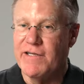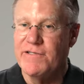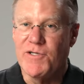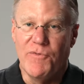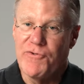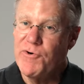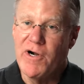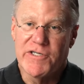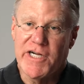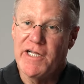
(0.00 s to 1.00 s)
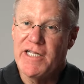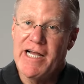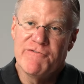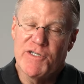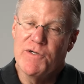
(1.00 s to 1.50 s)
so through our Child
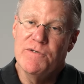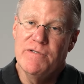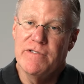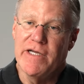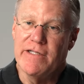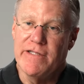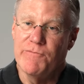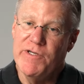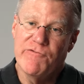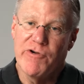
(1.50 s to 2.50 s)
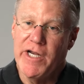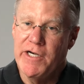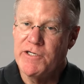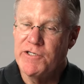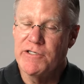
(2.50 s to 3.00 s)
Life Zone that we've
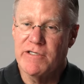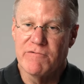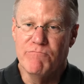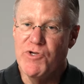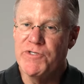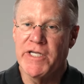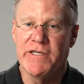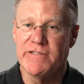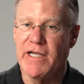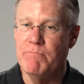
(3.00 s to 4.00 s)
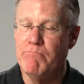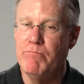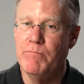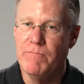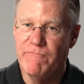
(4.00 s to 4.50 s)
created at Cook, music is a
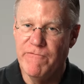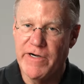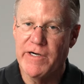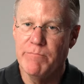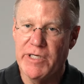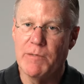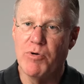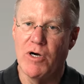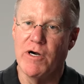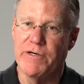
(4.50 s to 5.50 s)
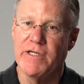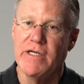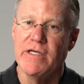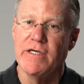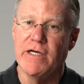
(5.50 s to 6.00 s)
very big part
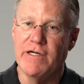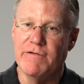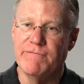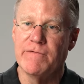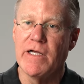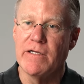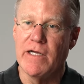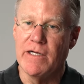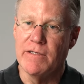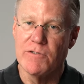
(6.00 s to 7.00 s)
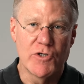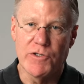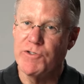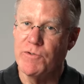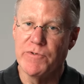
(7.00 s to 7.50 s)
of
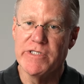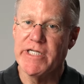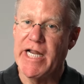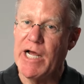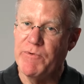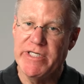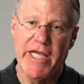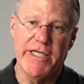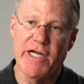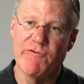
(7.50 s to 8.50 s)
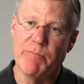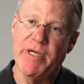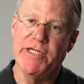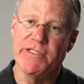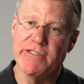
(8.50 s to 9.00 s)
Cook Children's and how we take care of our
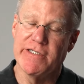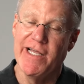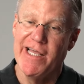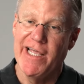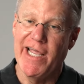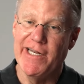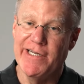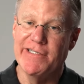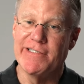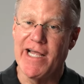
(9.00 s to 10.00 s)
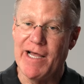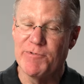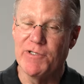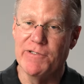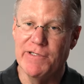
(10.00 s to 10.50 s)
patients, and it is
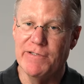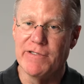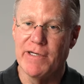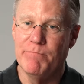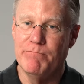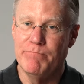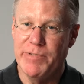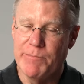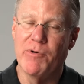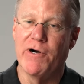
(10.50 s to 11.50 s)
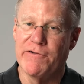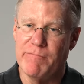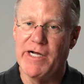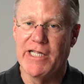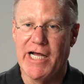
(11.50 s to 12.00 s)
absolutely a big part of
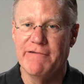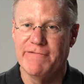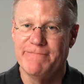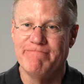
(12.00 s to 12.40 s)
my life.